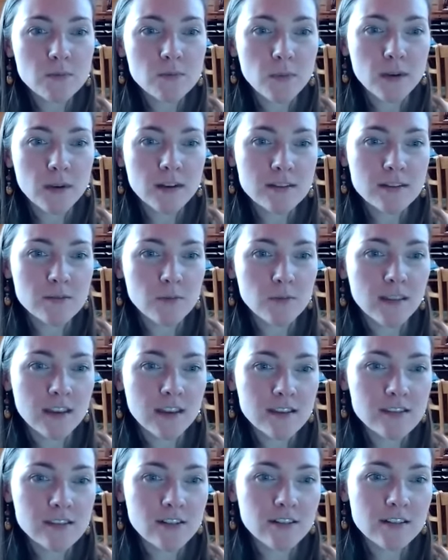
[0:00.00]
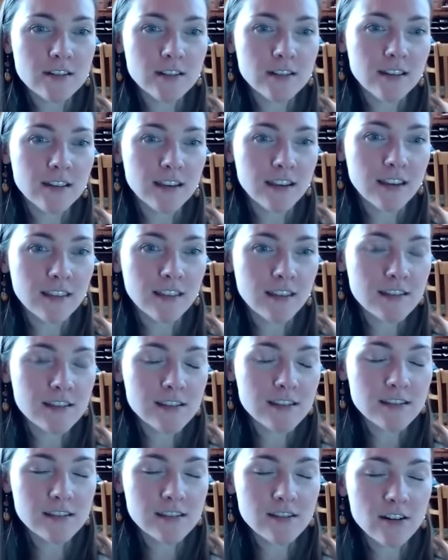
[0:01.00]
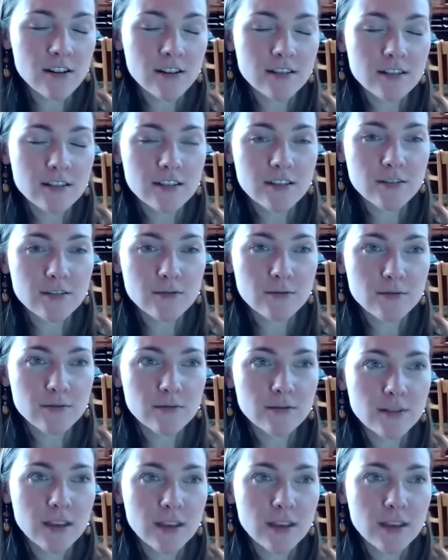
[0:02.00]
but it's when they start to click and they start to